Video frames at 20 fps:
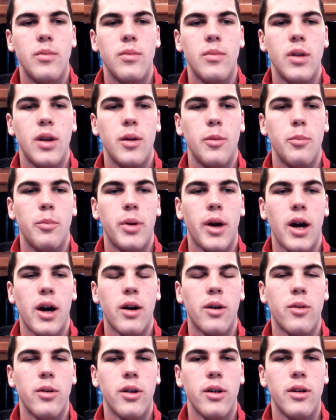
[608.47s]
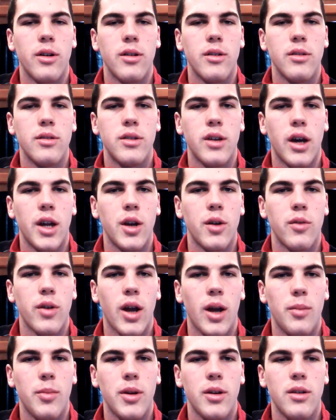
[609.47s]
empower Dino
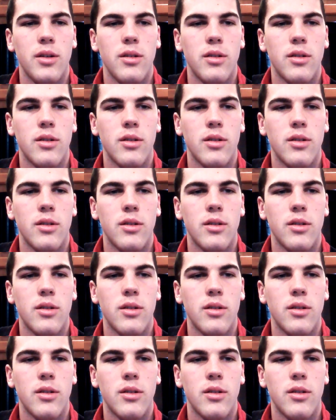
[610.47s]
Rabbit,